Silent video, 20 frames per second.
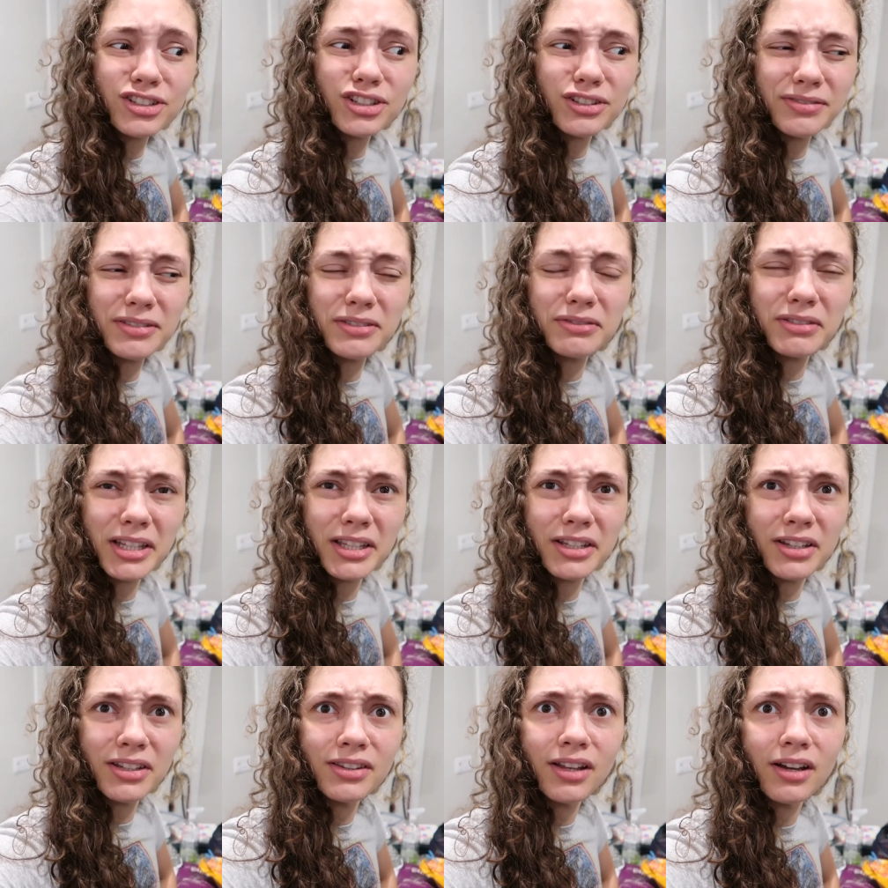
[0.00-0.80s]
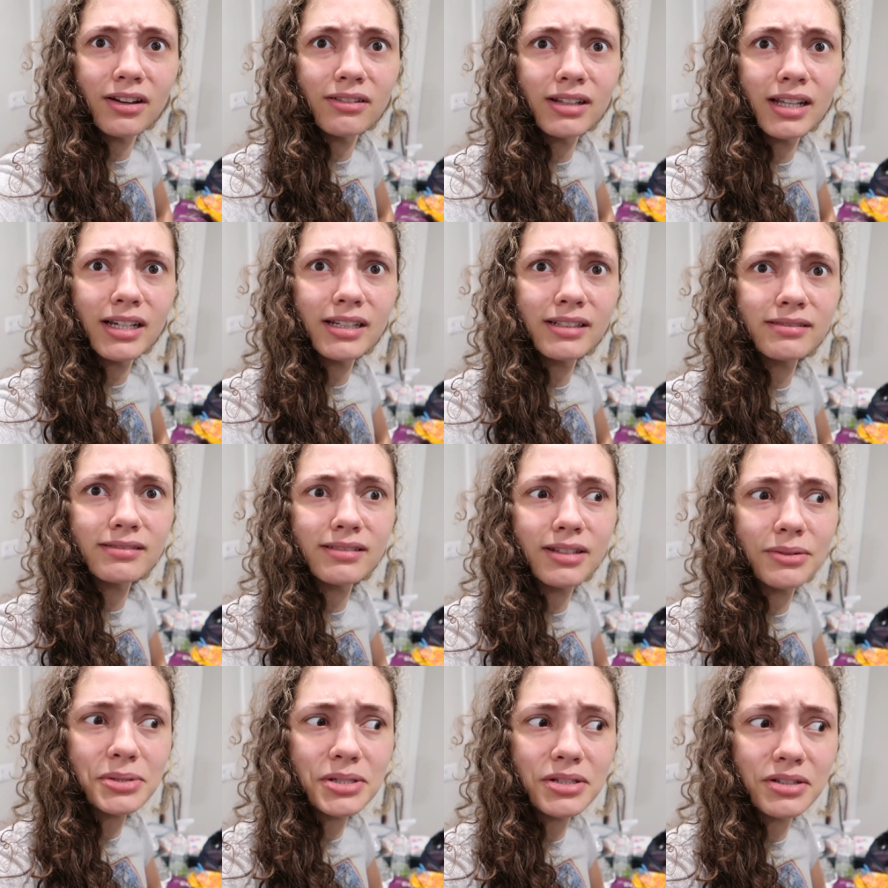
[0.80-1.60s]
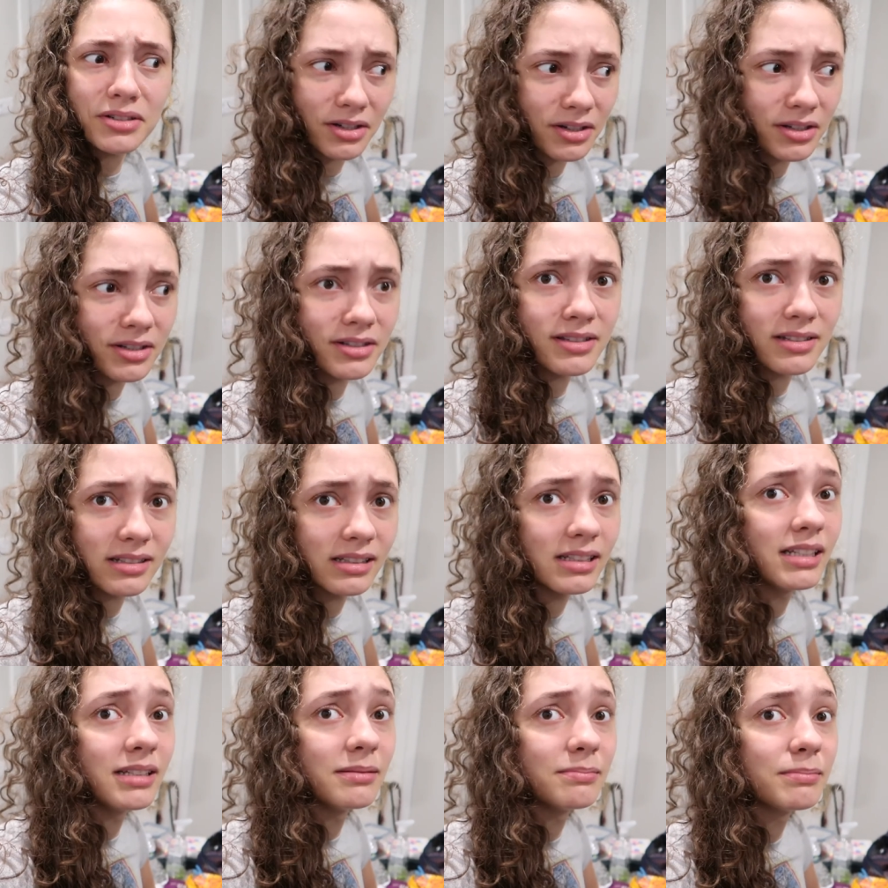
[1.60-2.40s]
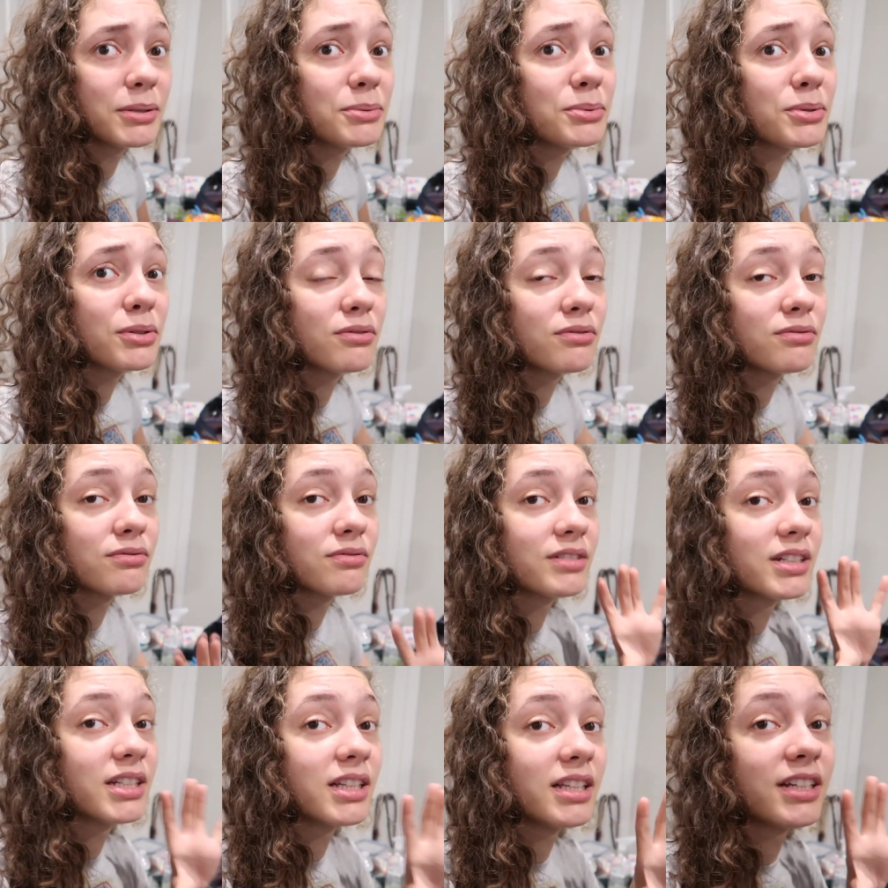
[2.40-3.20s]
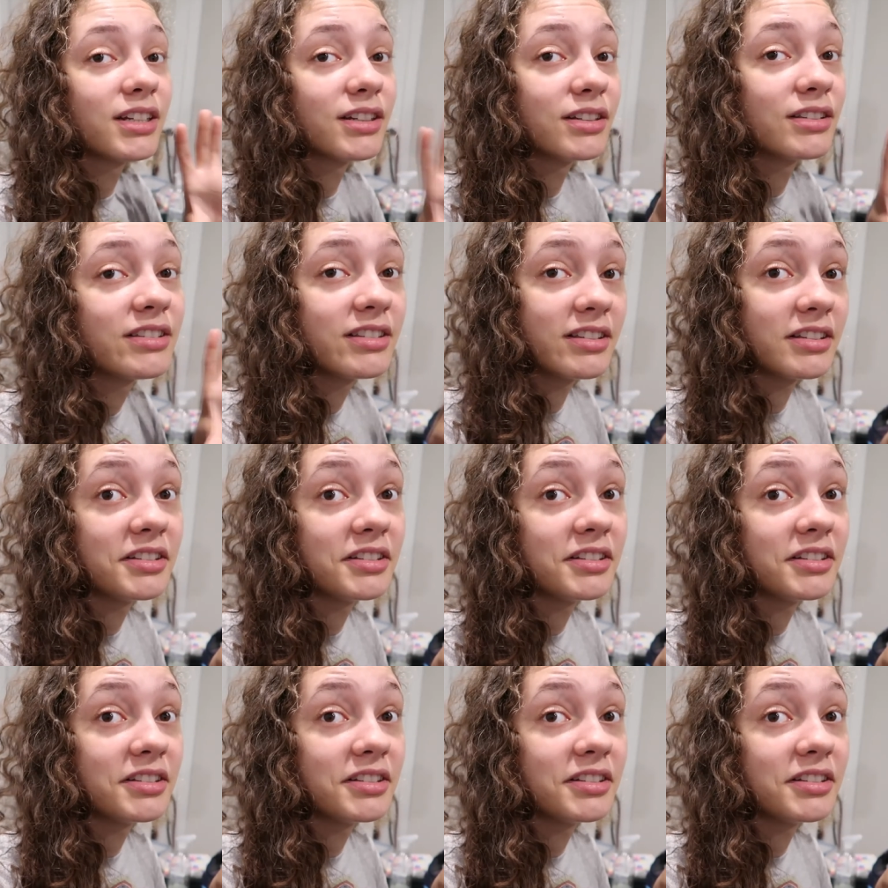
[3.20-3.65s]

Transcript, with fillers: I actually feel really good though. Like, it was a good sleep. It was a really good